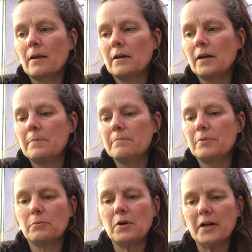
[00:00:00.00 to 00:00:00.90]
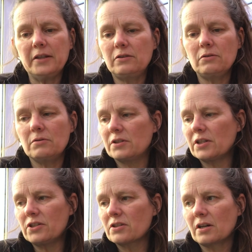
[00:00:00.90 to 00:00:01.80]
But what I do is
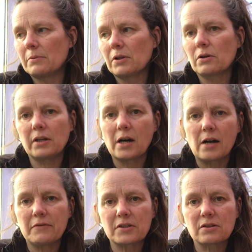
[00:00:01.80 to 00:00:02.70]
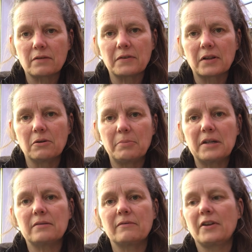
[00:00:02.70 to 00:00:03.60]
I just come along and harvest off a little
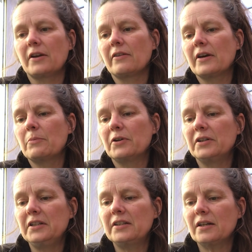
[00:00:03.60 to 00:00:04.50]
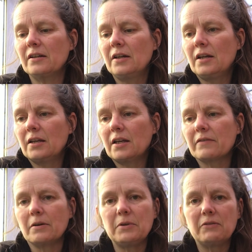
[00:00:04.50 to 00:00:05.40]
bit there and then when I need it, give
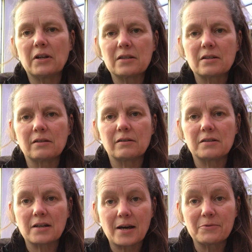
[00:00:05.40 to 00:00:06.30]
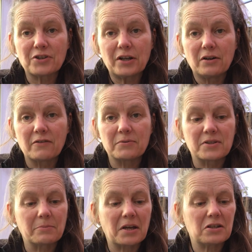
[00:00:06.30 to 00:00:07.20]
it a wee rinse under the tap, dry it off with
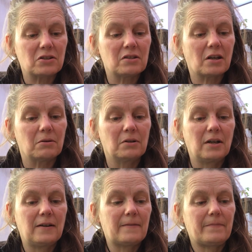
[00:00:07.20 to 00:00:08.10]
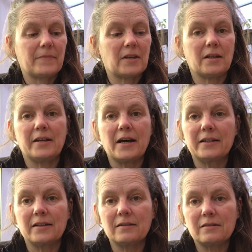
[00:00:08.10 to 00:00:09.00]
some kitchen towel, and
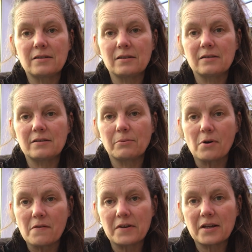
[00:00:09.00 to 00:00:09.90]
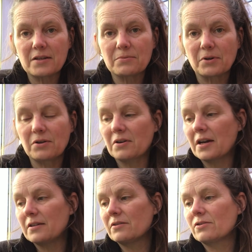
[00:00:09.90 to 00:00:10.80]
add it to whatever it is we're cooking.